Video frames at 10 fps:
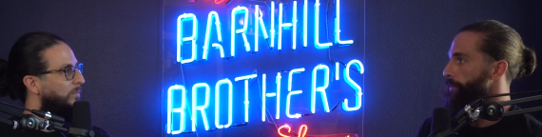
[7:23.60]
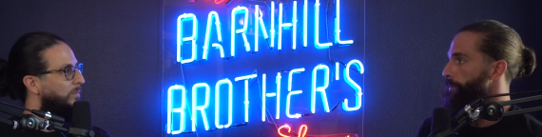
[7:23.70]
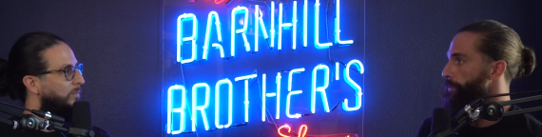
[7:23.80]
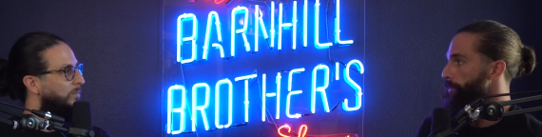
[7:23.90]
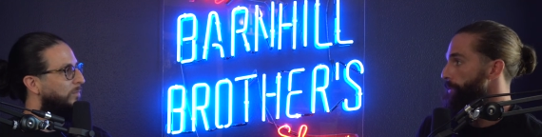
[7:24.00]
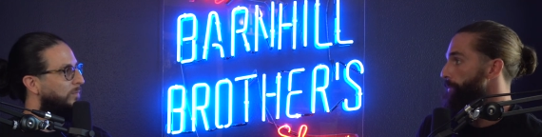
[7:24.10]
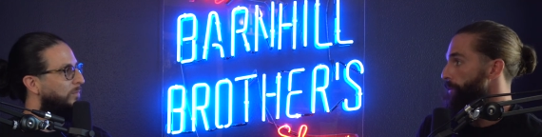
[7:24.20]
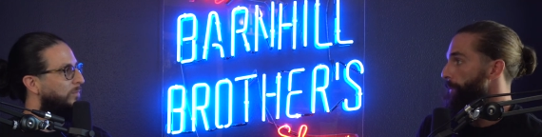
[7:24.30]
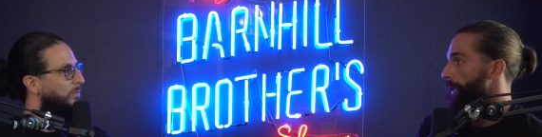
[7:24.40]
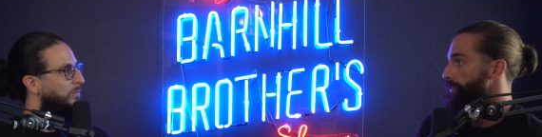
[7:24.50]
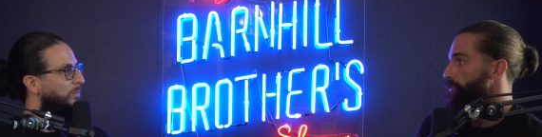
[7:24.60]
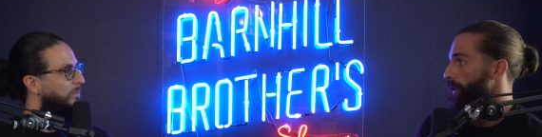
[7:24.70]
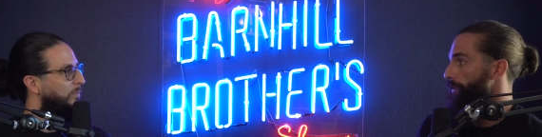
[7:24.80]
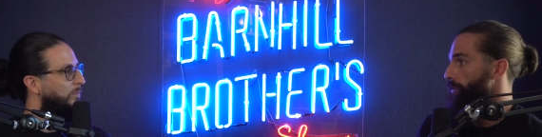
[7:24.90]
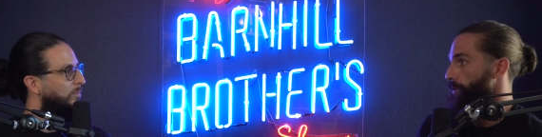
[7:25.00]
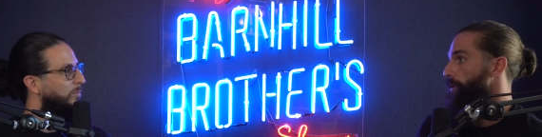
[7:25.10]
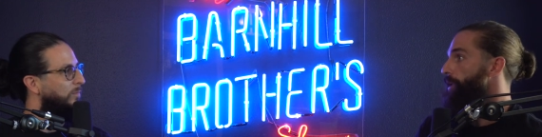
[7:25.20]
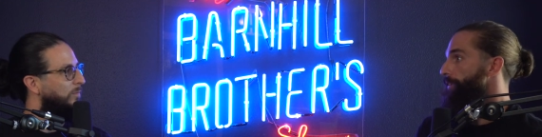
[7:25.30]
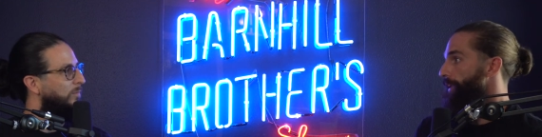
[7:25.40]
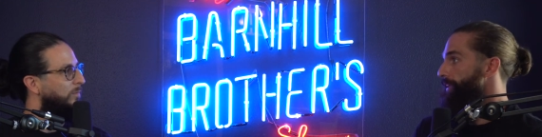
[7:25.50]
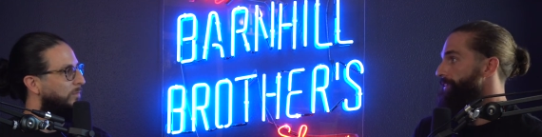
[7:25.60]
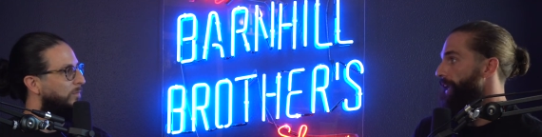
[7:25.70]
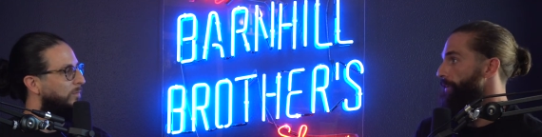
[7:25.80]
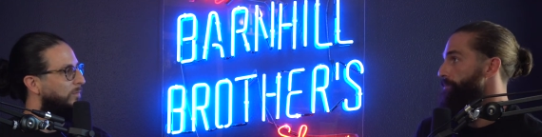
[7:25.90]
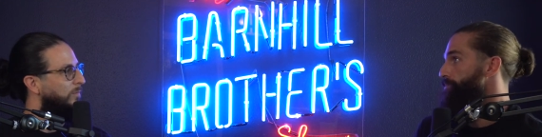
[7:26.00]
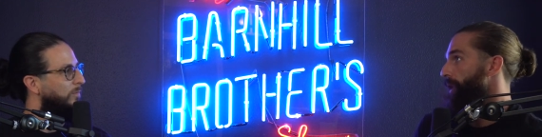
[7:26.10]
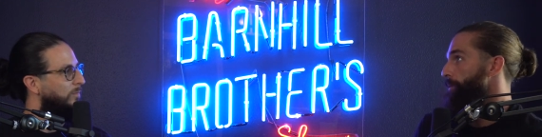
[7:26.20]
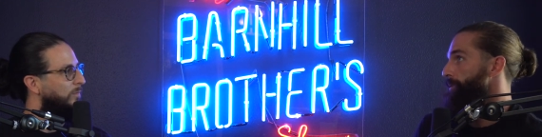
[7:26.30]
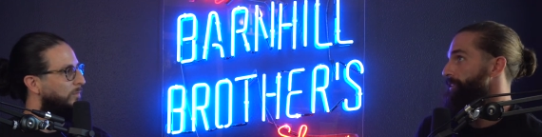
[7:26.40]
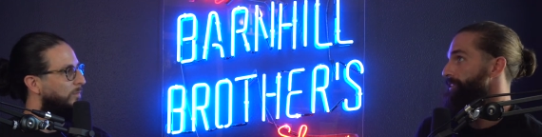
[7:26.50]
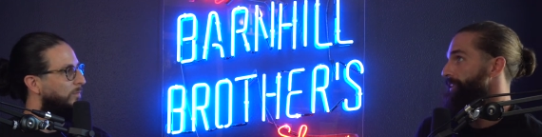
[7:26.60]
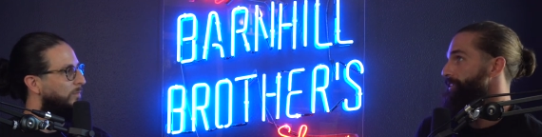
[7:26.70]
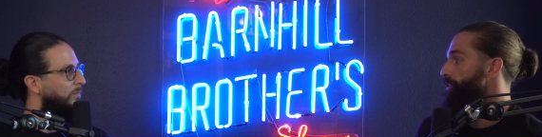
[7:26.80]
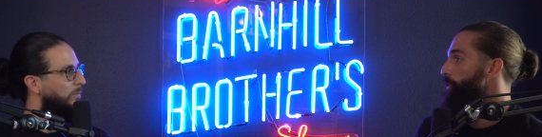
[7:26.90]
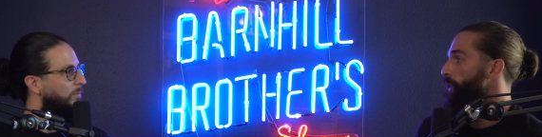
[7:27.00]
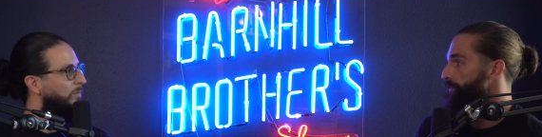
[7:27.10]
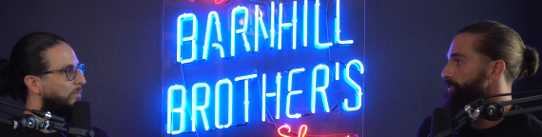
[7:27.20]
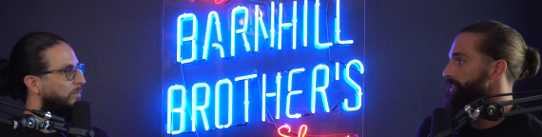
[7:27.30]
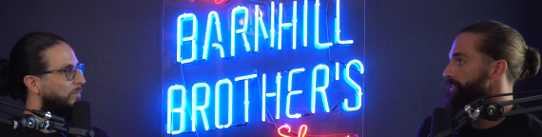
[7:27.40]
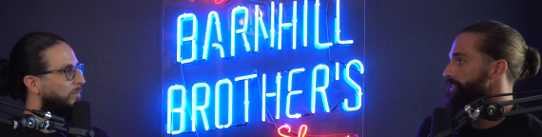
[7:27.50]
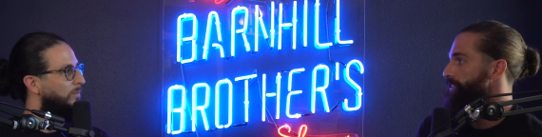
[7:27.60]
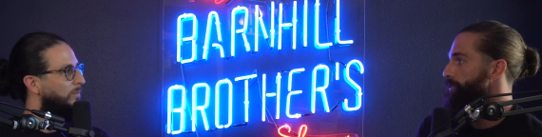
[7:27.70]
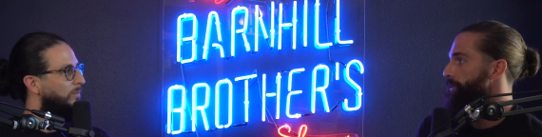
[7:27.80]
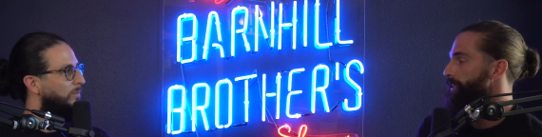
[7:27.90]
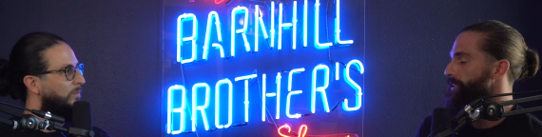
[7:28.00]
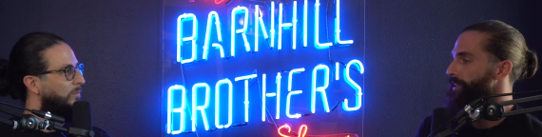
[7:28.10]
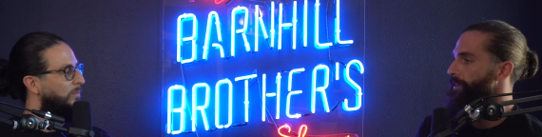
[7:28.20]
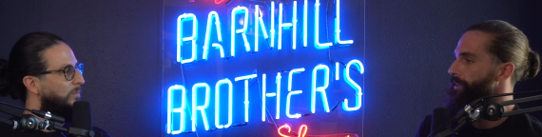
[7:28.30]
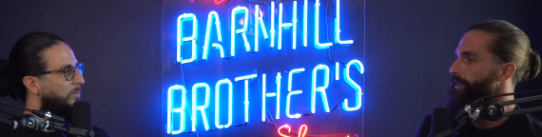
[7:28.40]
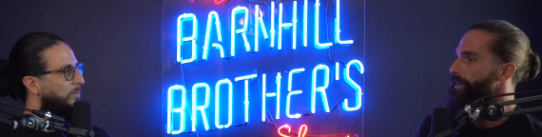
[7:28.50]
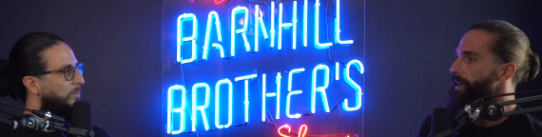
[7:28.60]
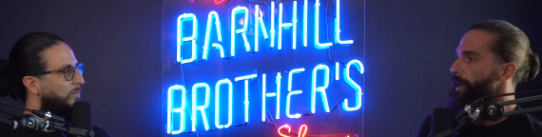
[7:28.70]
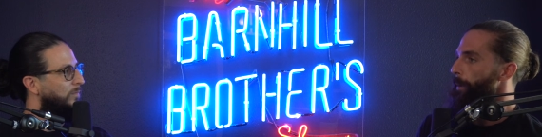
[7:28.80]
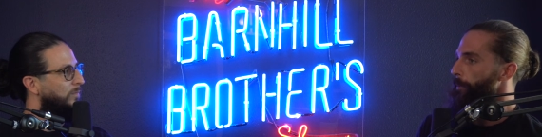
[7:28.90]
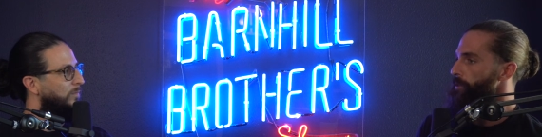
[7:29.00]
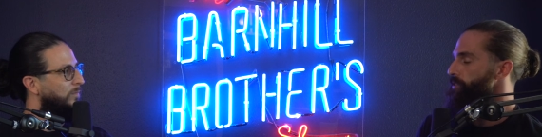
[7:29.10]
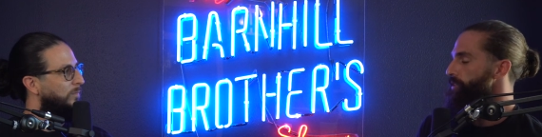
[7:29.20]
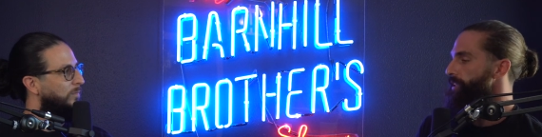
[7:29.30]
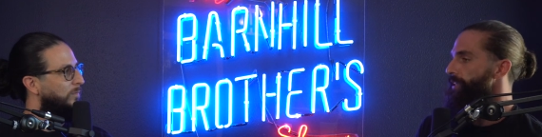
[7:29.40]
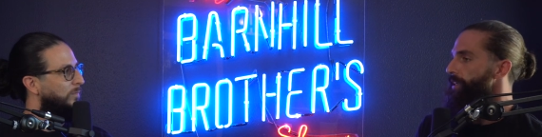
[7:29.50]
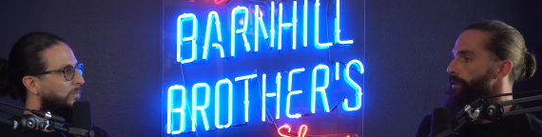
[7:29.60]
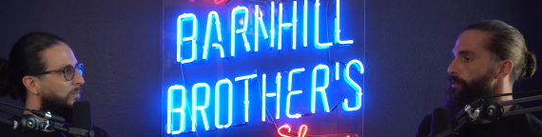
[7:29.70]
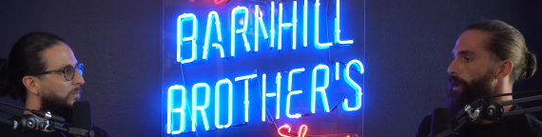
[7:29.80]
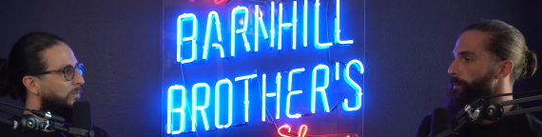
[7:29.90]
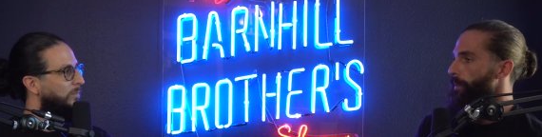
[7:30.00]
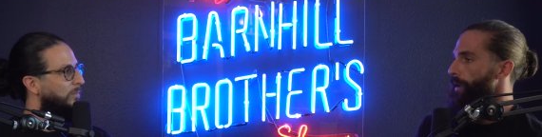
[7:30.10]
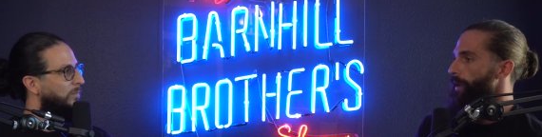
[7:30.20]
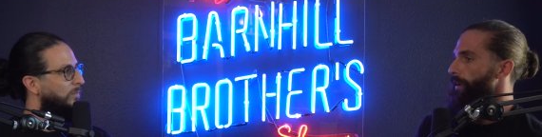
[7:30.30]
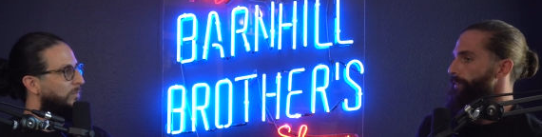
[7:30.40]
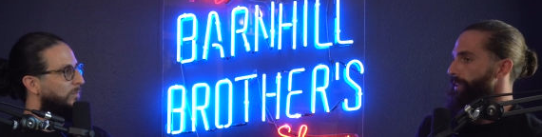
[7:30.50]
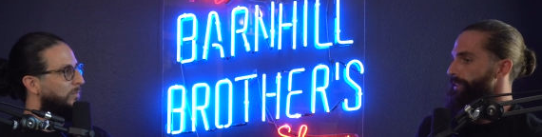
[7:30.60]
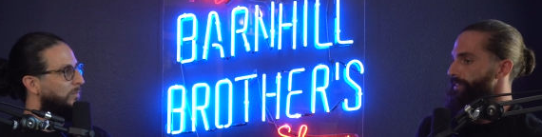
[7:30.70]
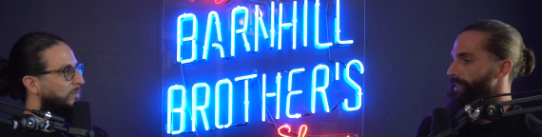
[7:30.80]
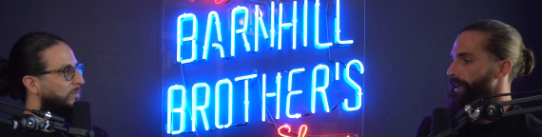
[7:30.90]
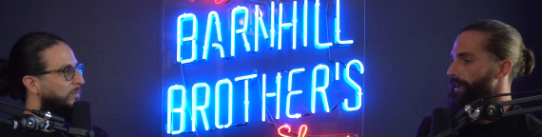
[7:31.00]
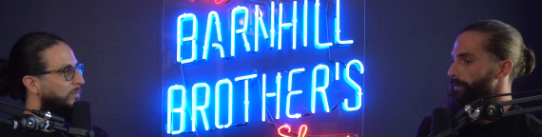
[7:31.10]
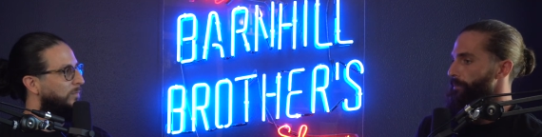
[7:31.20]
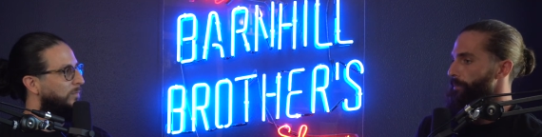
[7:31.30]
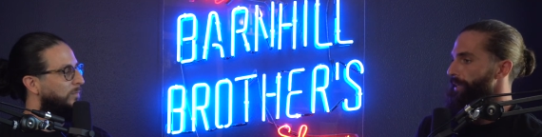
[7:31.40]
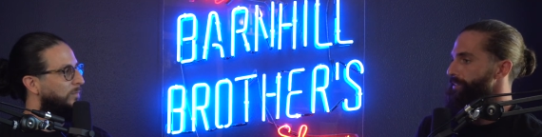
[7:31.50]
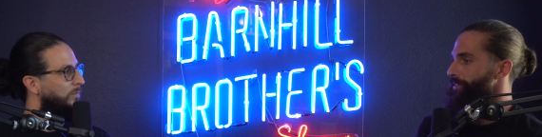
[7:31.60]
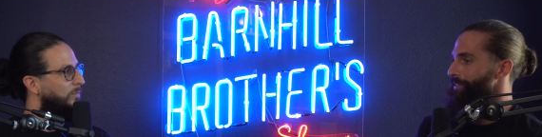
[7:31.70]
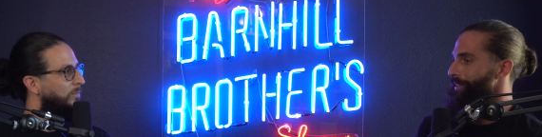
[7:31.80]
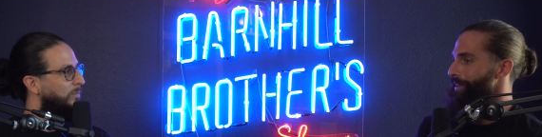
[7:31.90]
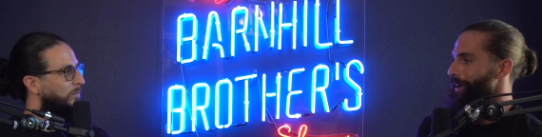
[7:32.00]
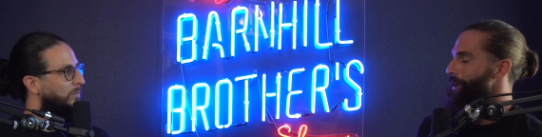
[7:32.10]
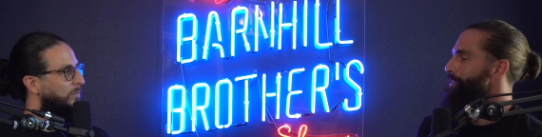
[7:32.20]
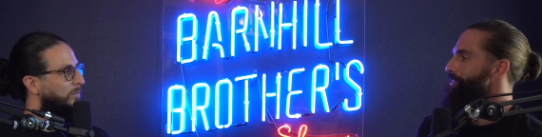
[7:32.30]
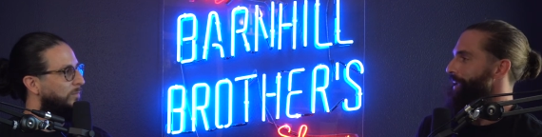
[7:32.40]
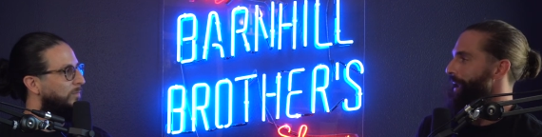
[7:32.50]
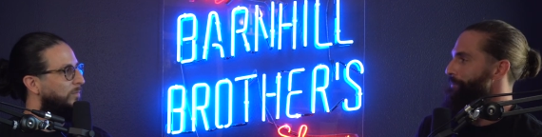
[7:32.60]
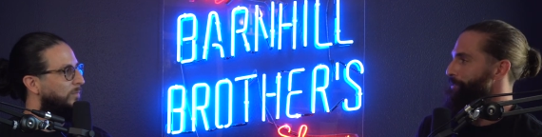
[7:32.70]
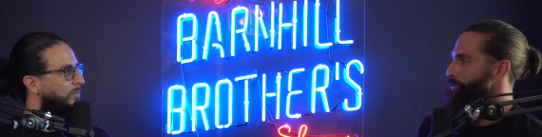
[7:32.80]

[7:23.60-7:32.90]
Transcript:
Speaker 1: the, the, the best striker that he's had probably in the U F C since he's been in there. And personally, Rakhmonov is uh, basically untapped